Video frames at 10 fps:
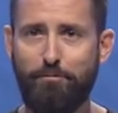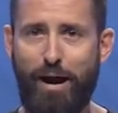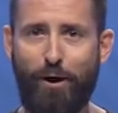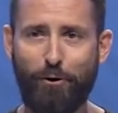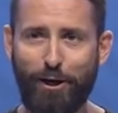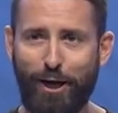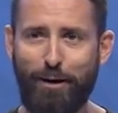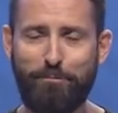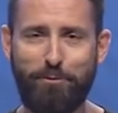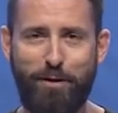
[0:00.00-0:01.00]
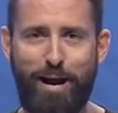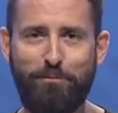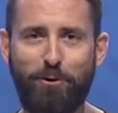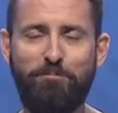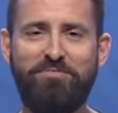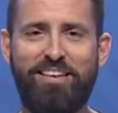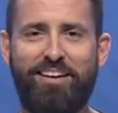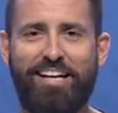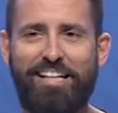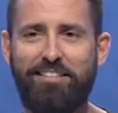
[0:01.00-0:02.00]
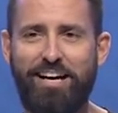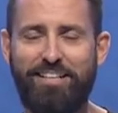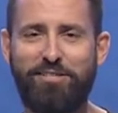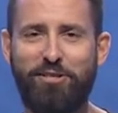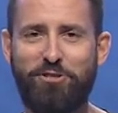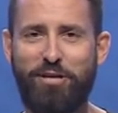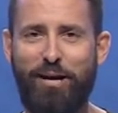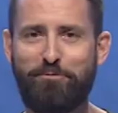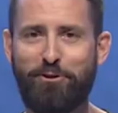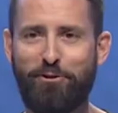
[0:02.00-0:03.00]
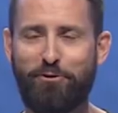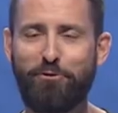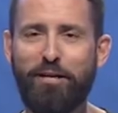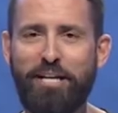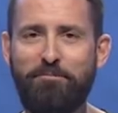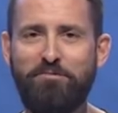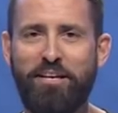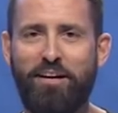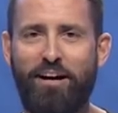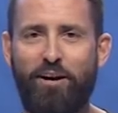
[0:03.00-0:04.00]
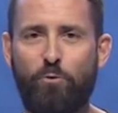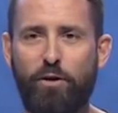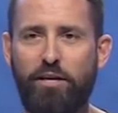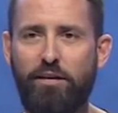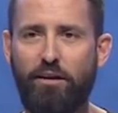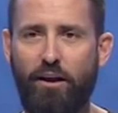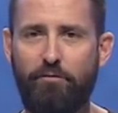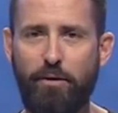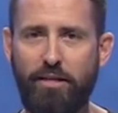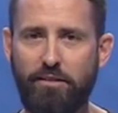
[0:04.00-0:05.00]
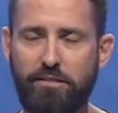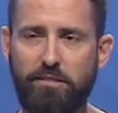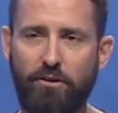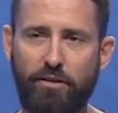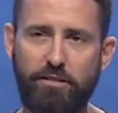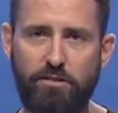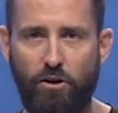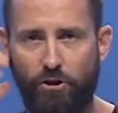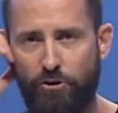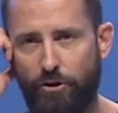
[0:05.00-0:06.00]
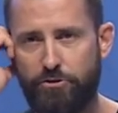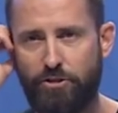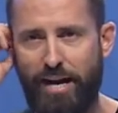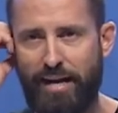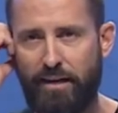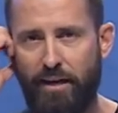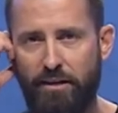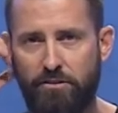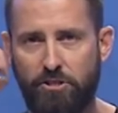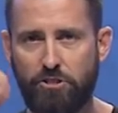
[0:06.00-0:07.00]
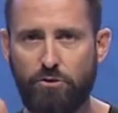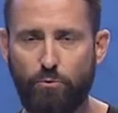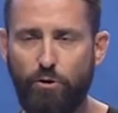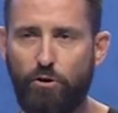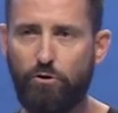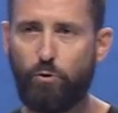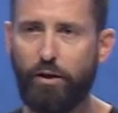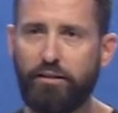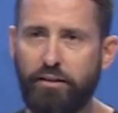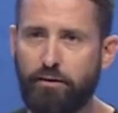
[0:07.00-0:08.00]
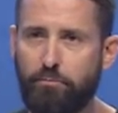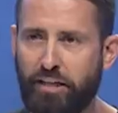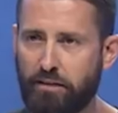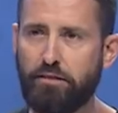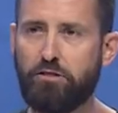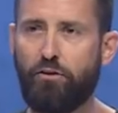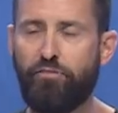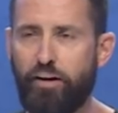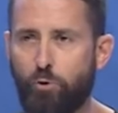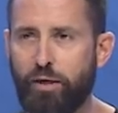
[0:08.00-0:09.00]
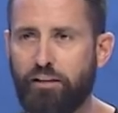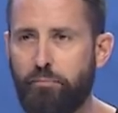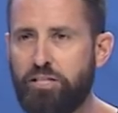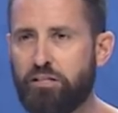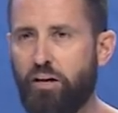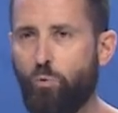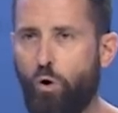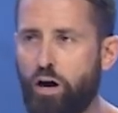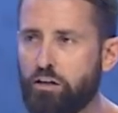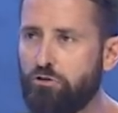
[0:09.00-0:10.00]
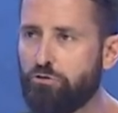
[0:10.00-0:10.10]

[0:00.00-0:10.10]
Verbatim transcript: power up your Bible and get to Exodus chapter 3. Uh, we have been in this series called Growth Track. And just real quickly, because it's our final week, let me just kind of walk